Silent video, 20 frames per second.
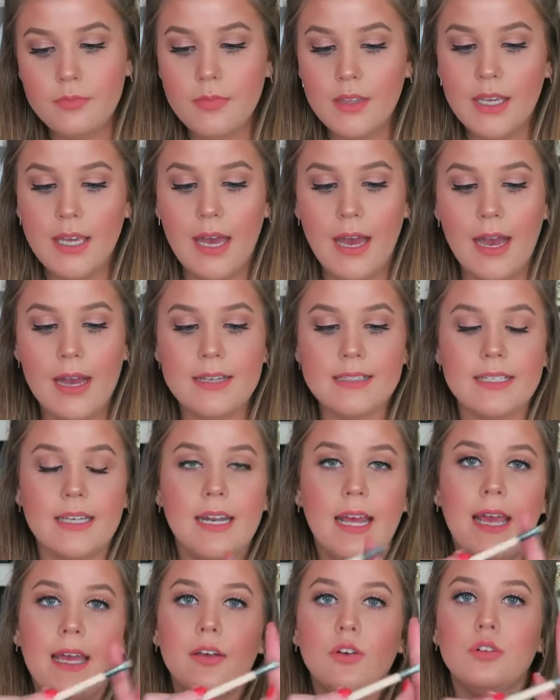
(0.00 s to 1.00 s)
has
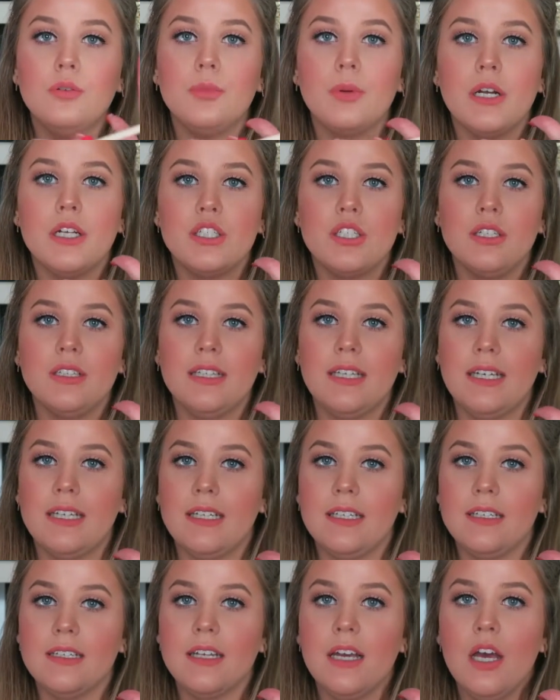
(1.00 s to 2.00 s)
an angled brush on the
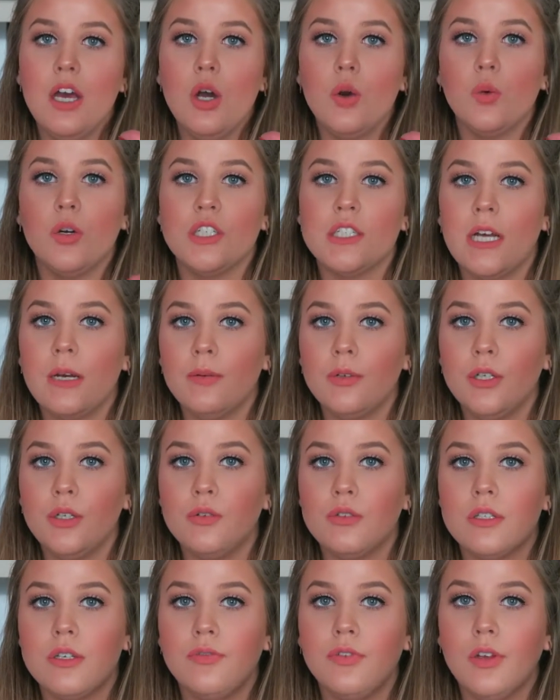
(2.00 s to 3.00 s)
end, which I would
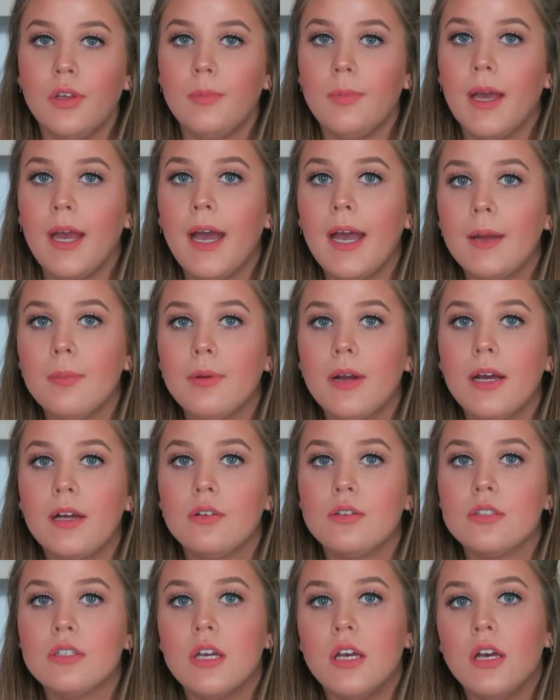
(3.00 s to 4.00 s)
use to fill in my
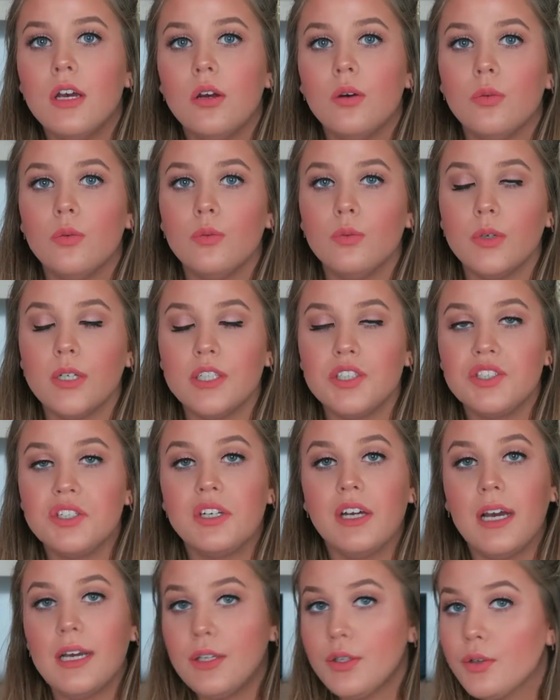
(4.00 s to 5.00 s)
eyebrows, which
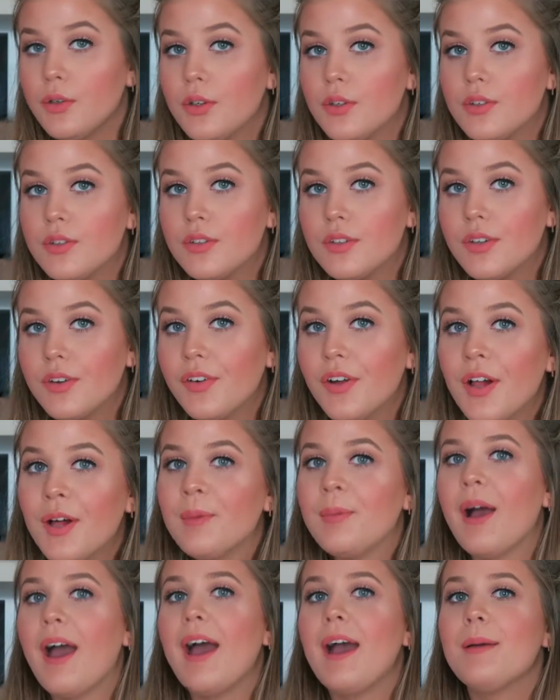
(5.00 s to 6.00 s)
I do use to fill
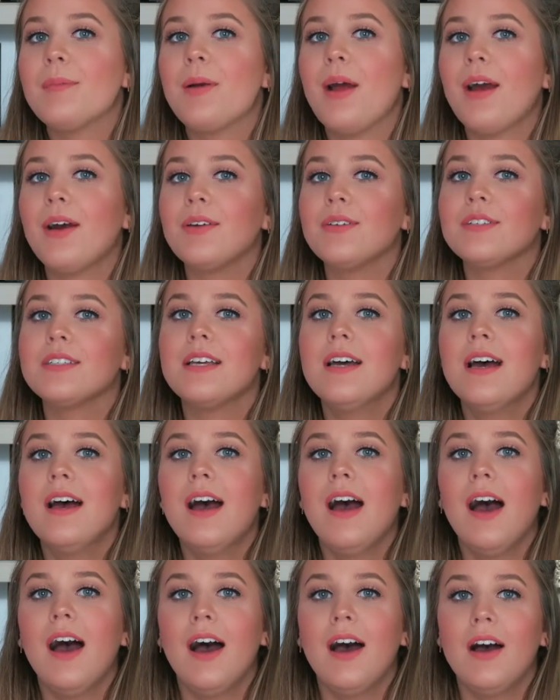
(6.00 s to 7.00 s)
in my eyebrows.
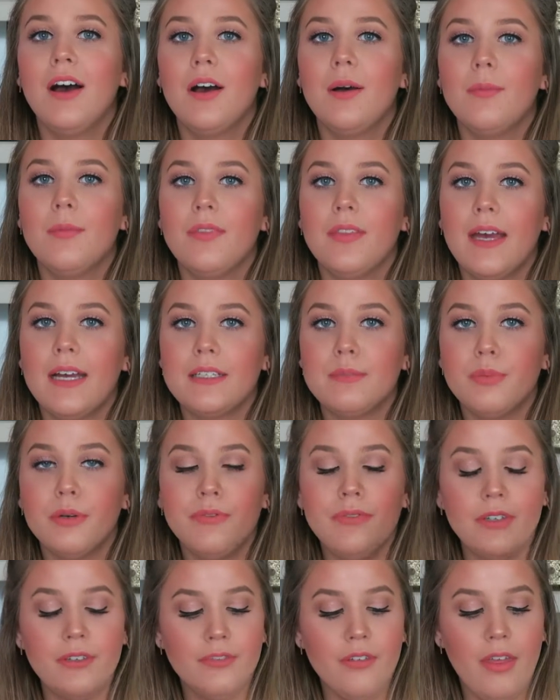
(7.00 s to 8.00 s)
That's
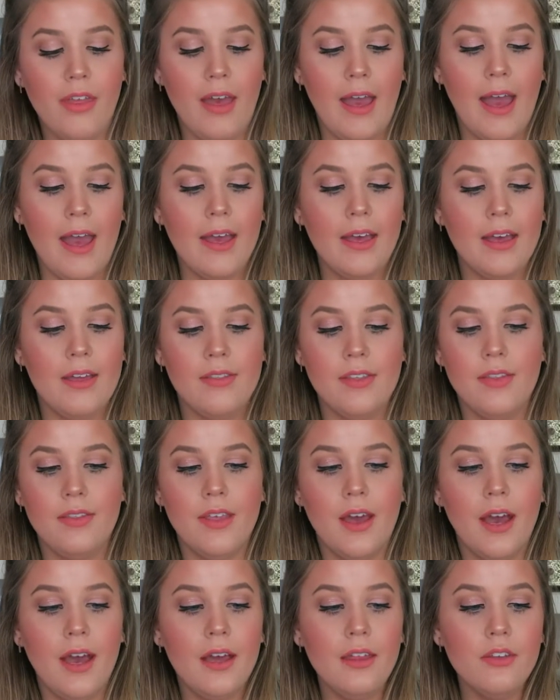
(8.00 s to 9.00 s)
perfect for that. And
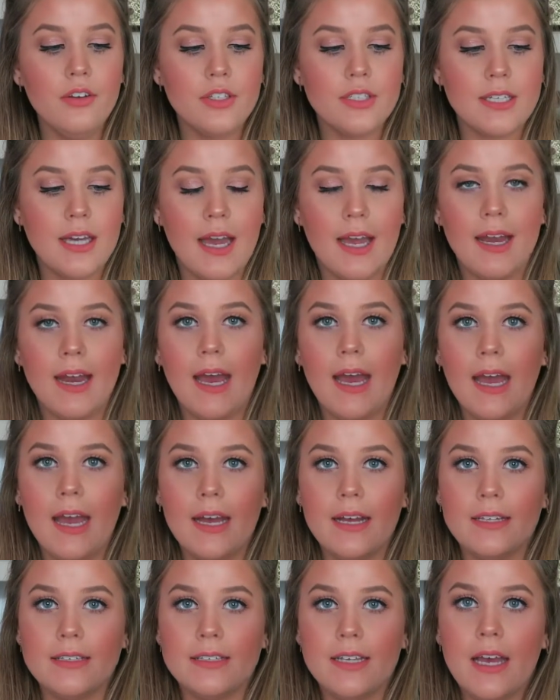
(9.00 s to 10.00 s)
then the other side
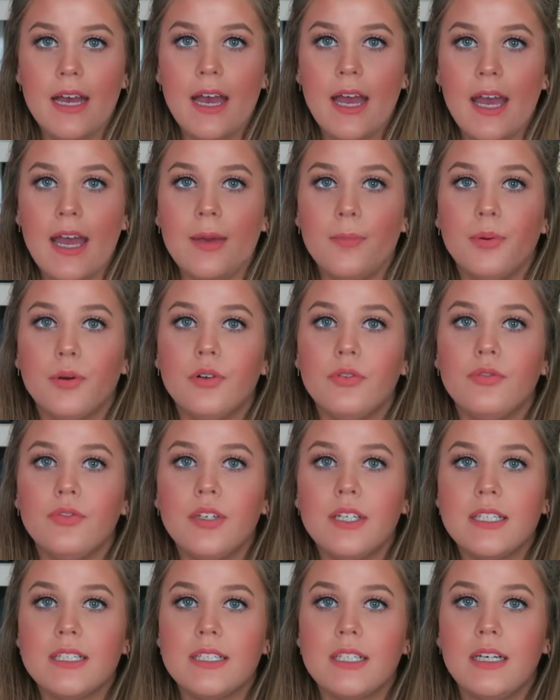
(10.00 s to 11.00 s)
has a
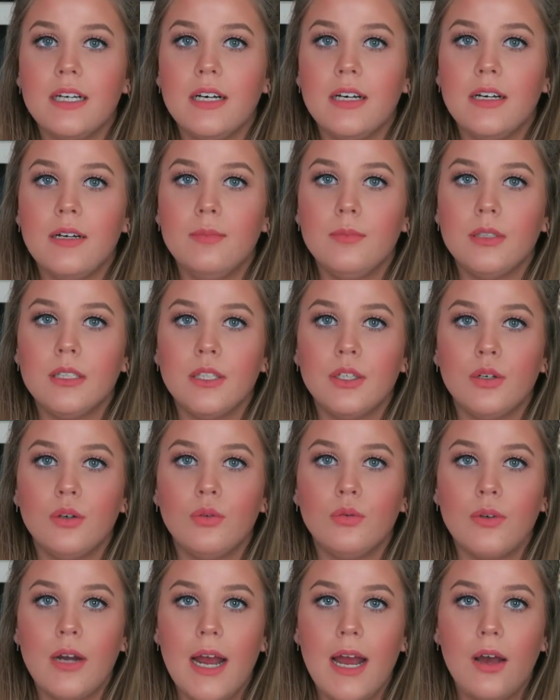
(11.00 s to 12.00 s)
perfect
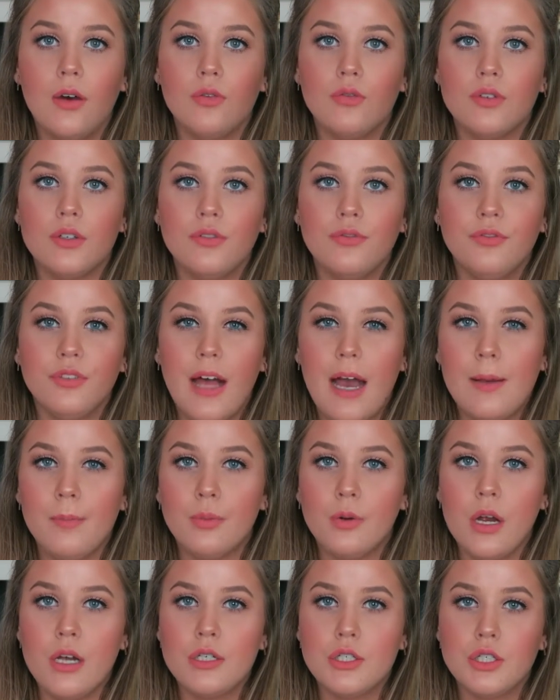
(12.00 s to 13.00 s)
little round
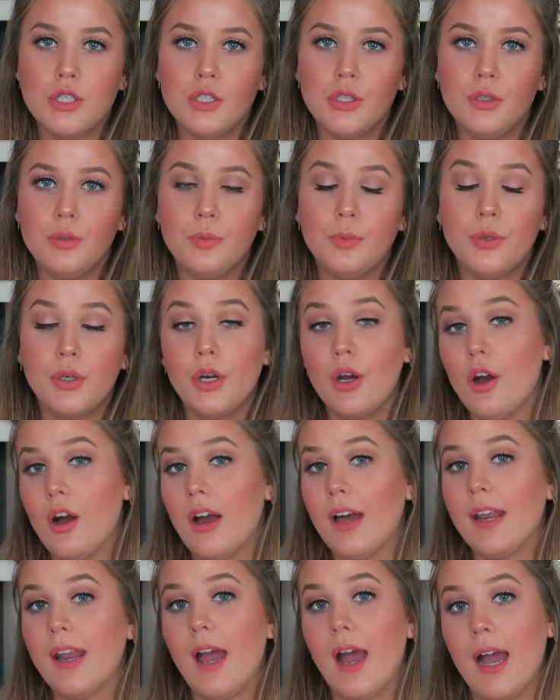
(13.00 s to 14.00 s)
flat brush to put
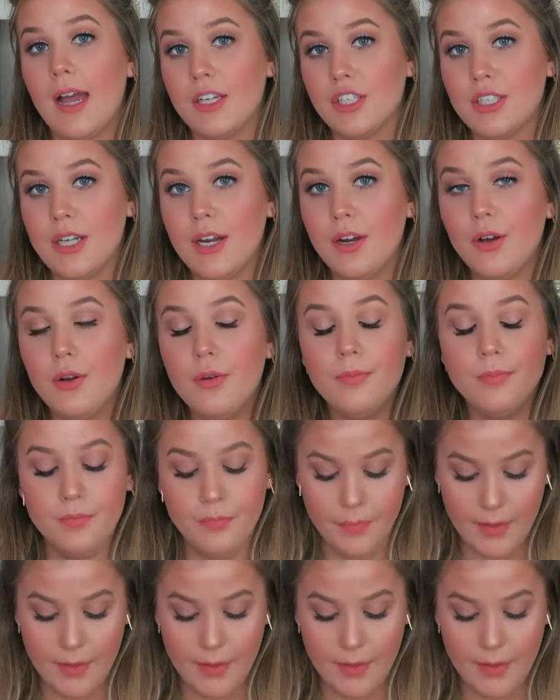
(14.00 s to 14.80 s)
on eyeshadow.